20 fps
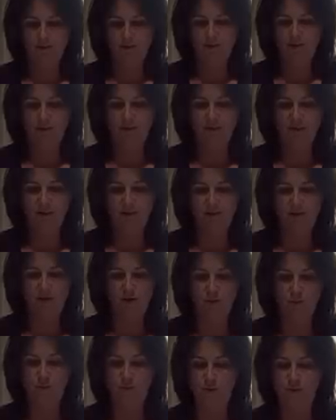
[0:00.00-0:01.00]
if you have a
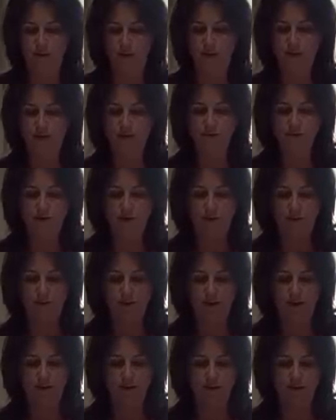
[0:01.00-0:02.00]
7-year-old boy that loves
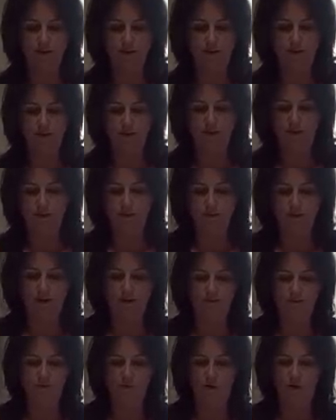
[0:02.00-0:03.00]
crab cakes, and then he eats
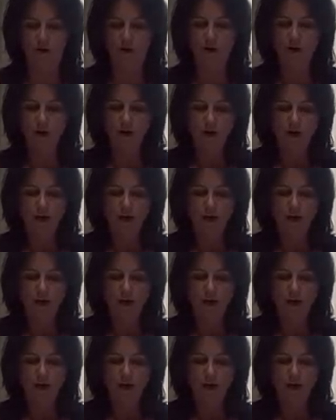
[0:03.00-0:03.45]
about 4.